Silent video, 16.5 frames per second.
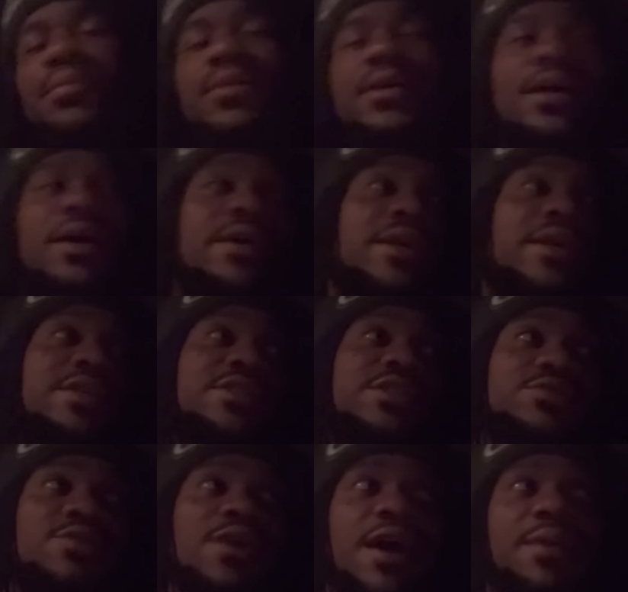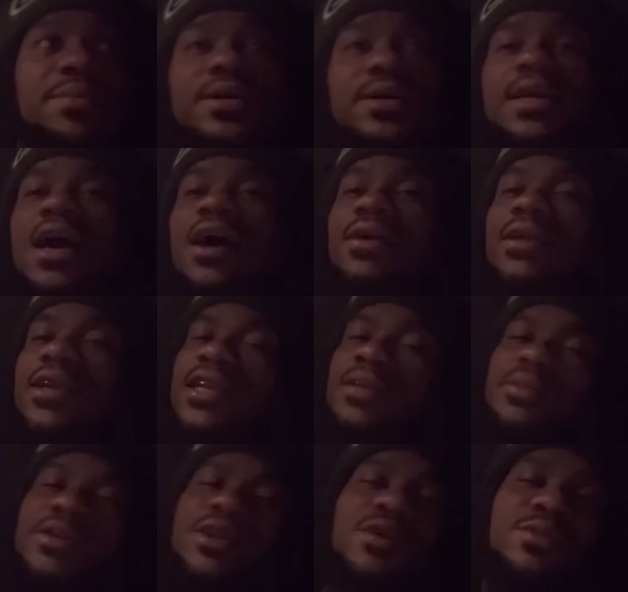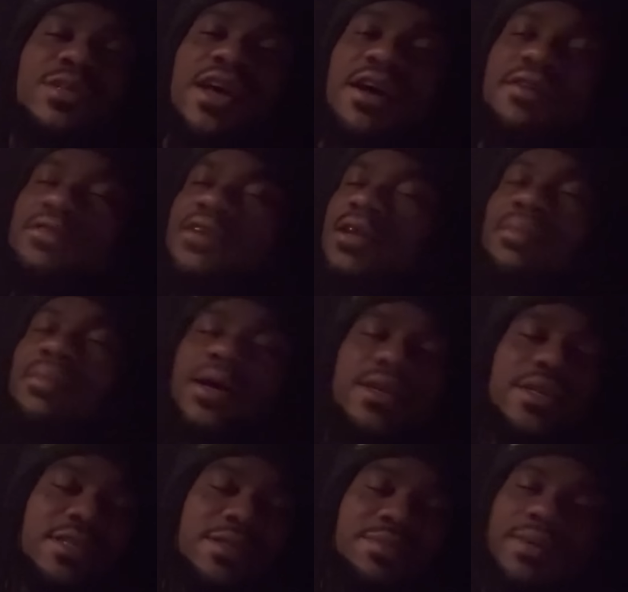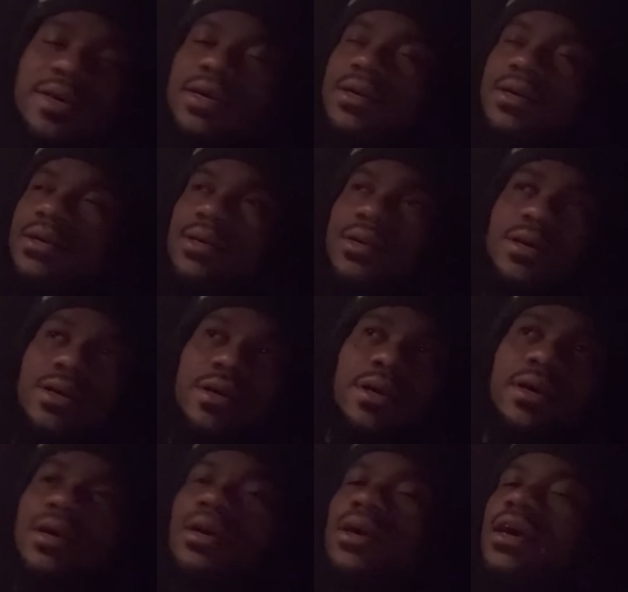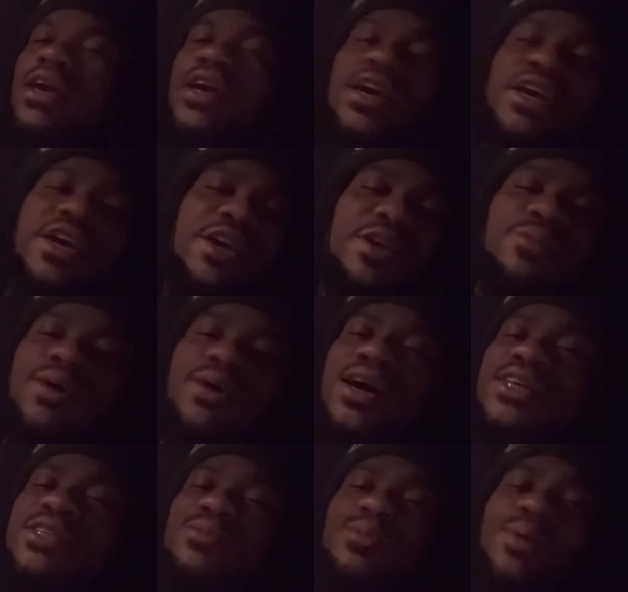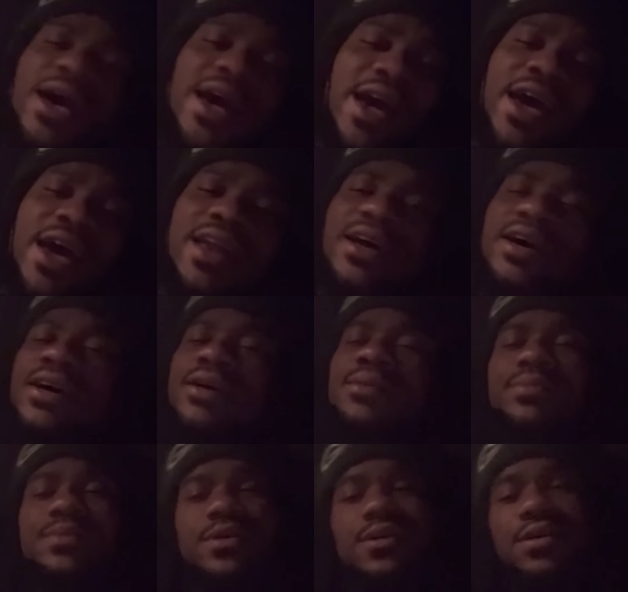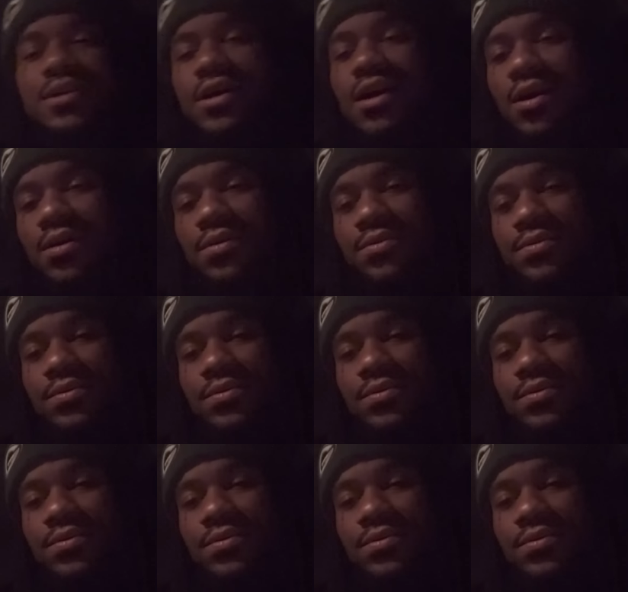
button, y'all hit that subscribe button. Y'all let it be known what y'all feel about this, man. He was with him. Gone.